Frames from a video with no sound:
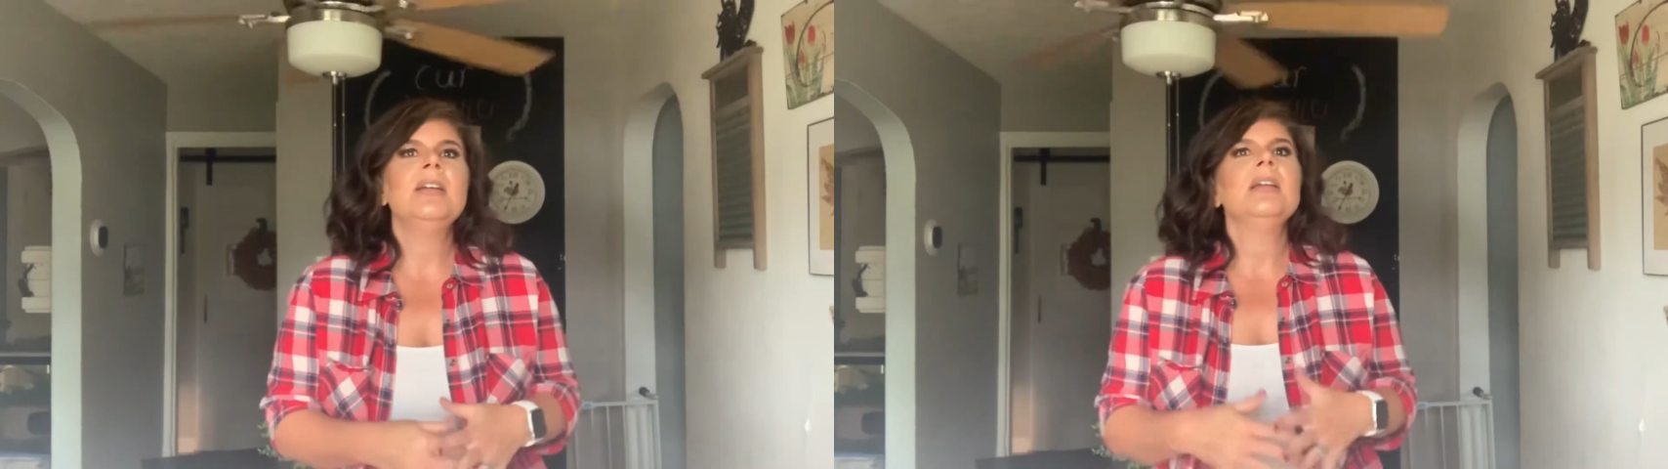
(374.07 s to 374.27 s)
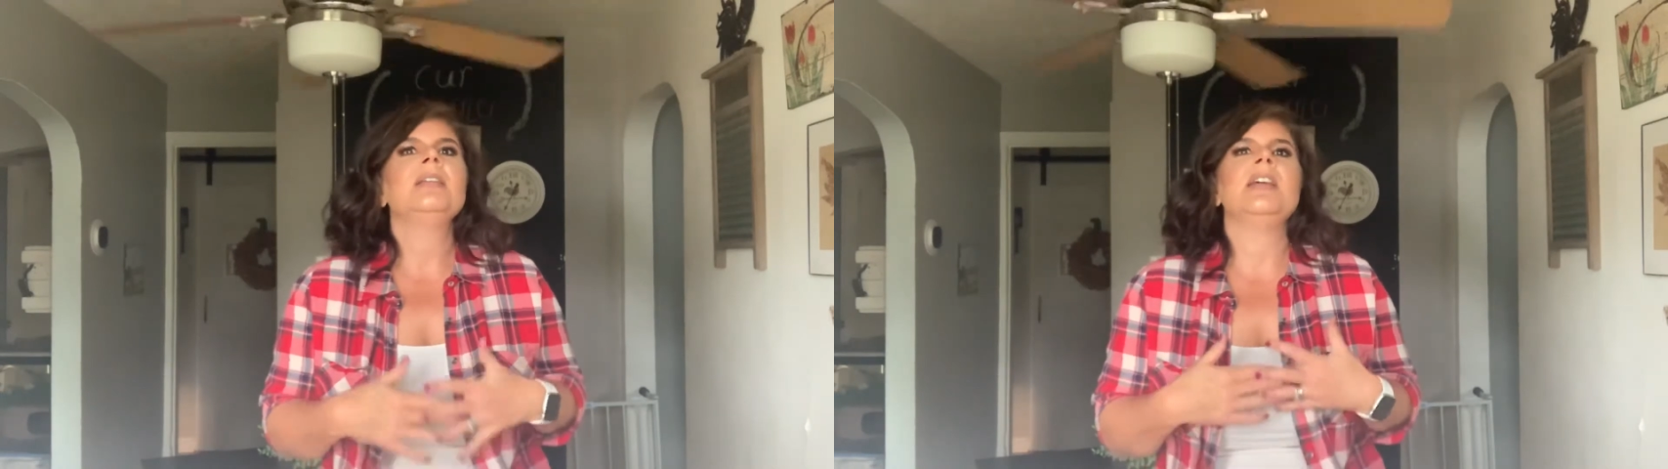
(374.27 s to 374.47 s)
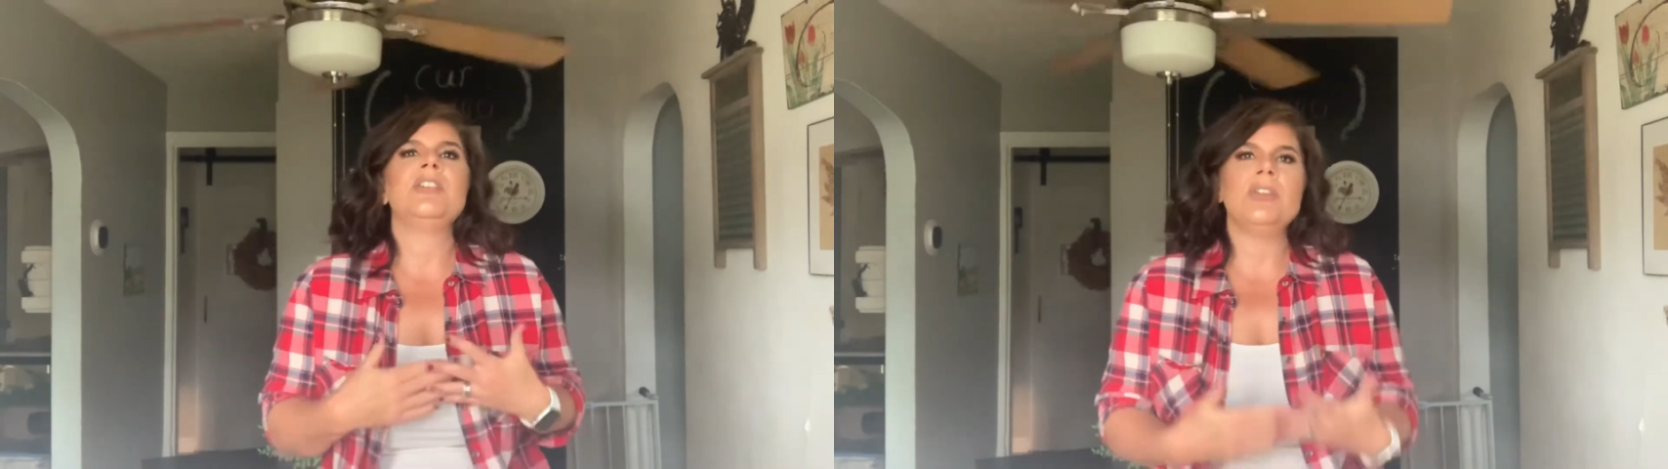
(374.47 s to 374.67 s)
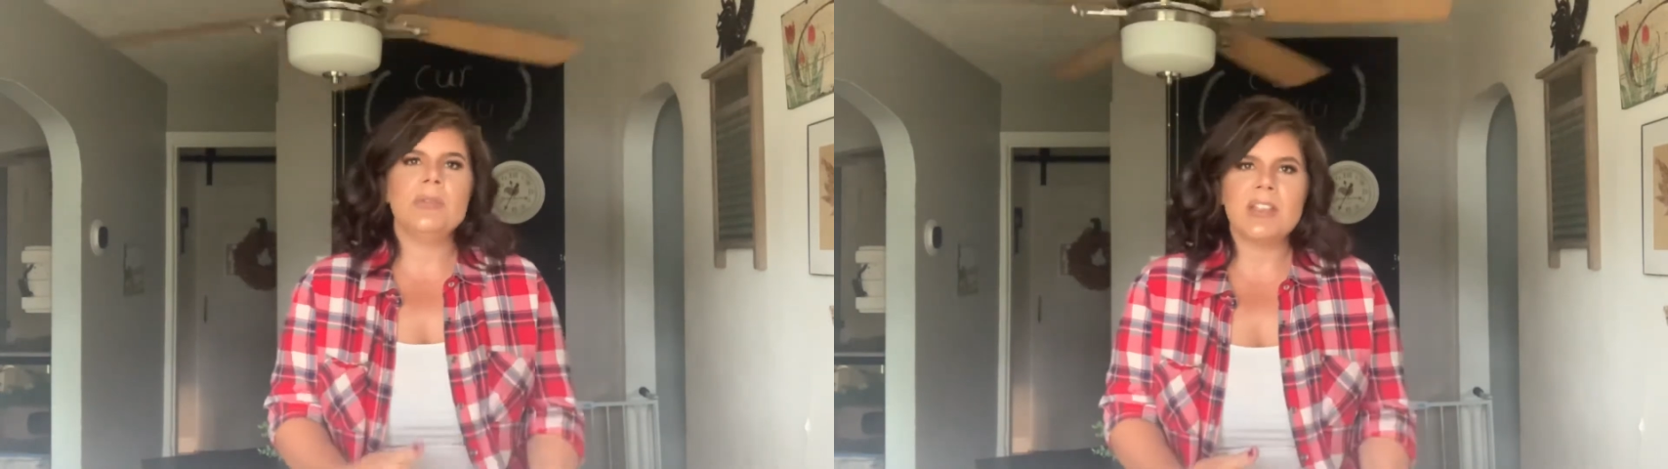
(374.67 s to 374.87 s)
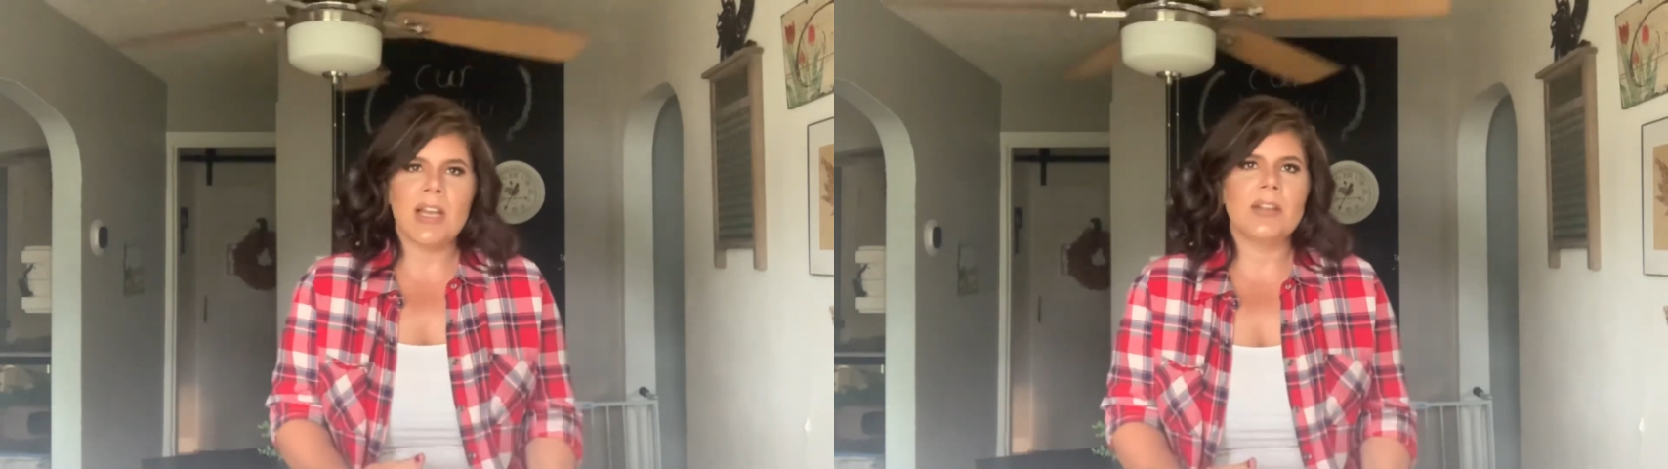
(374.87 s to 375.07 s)
they do
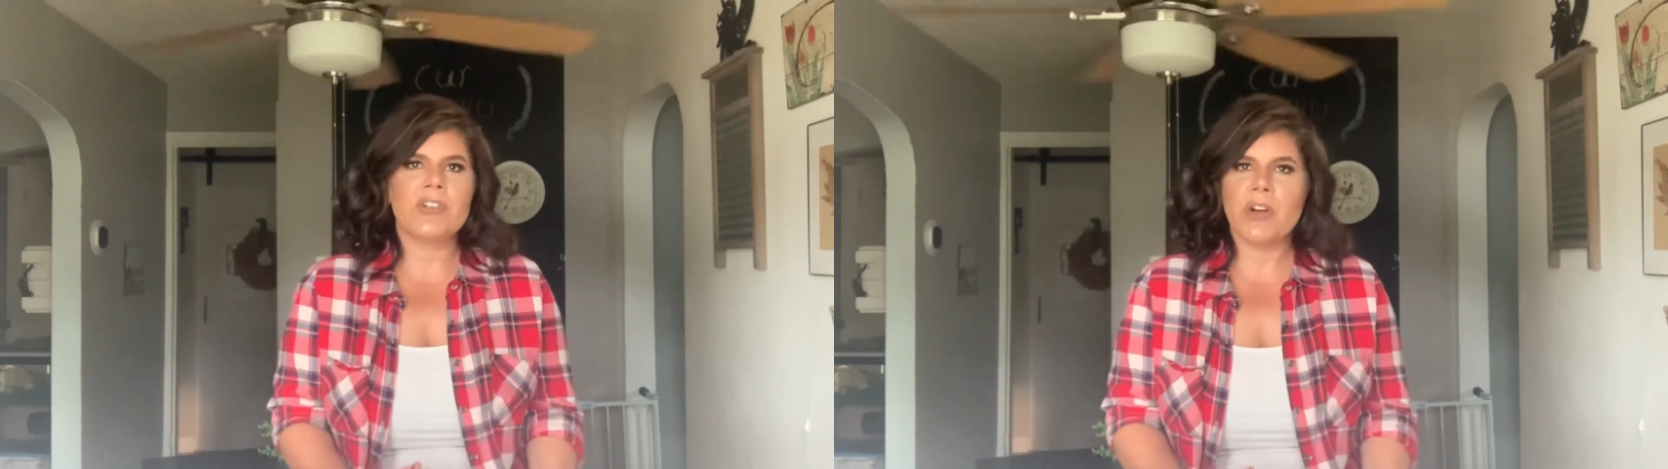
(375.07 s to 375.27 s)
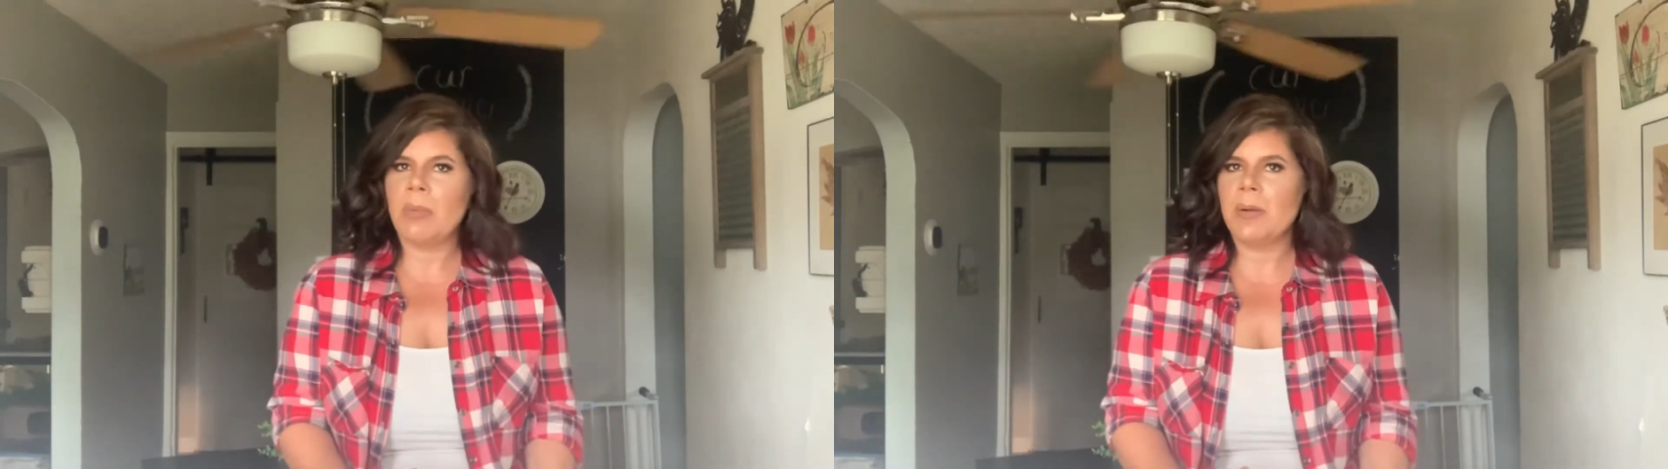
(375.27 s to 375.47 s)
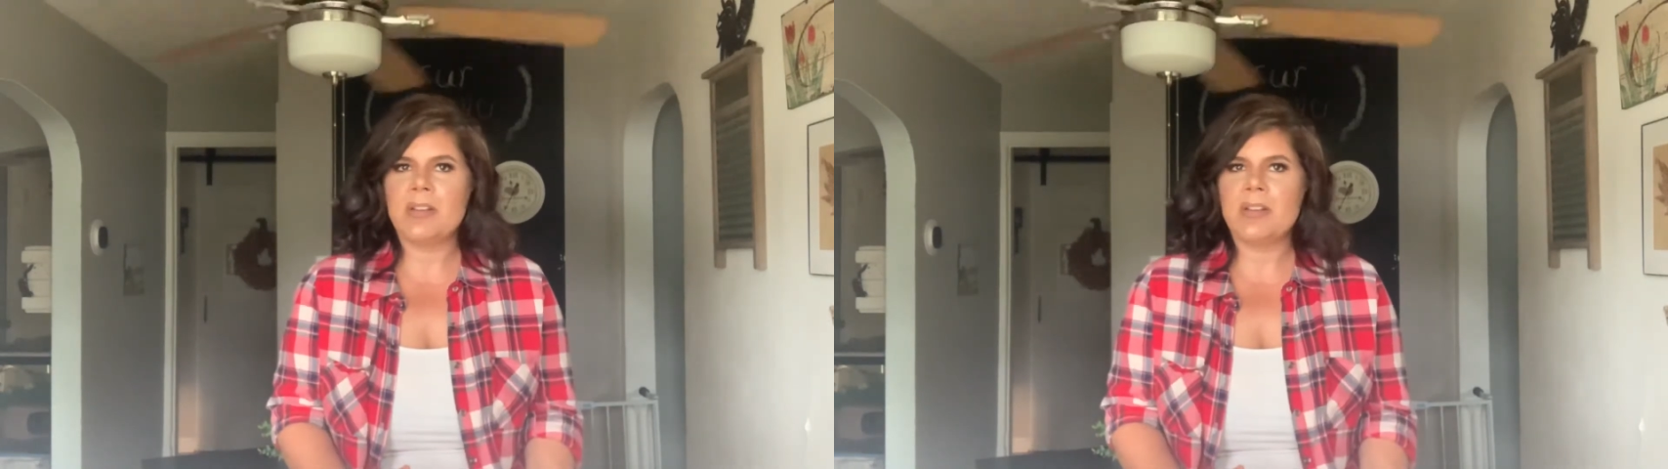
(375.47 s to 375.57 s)
say the treatment